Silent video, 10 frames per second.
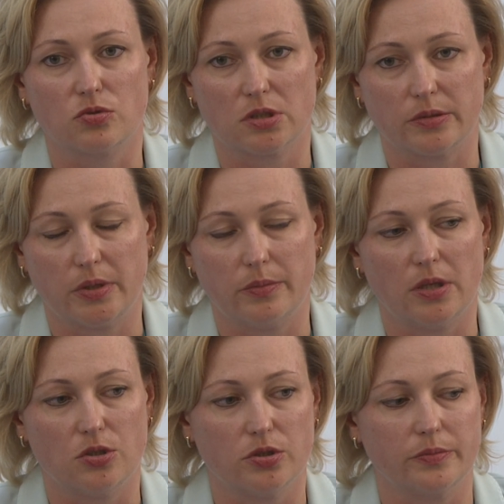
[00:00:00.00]

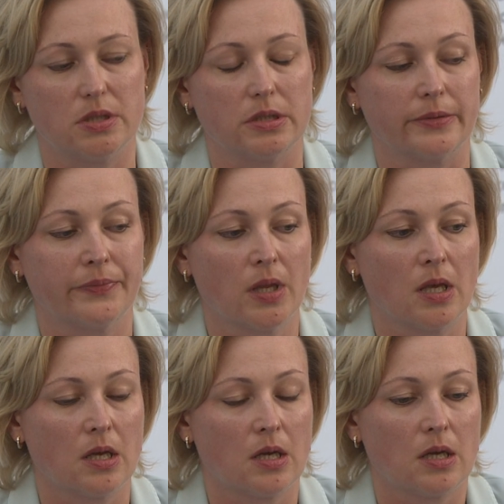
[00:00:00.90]
capital and
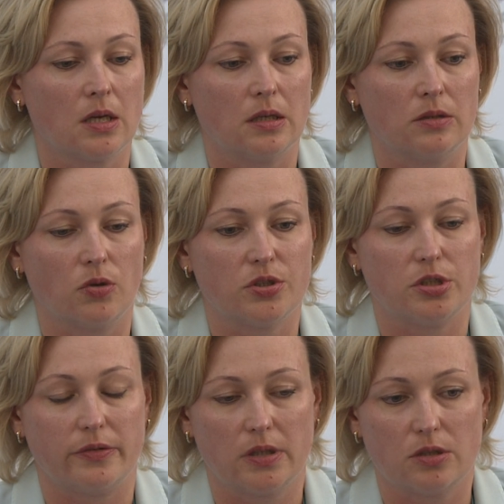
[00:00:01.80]
resource
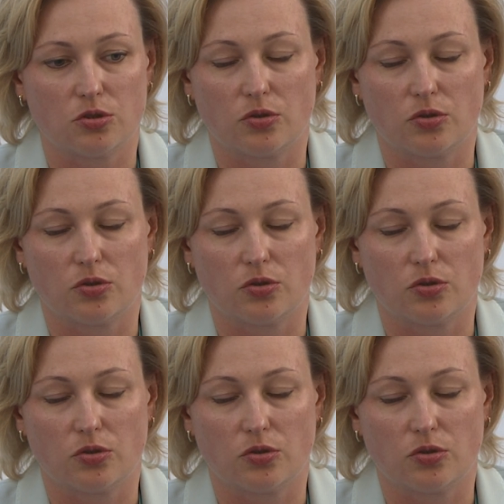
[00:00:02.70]
management?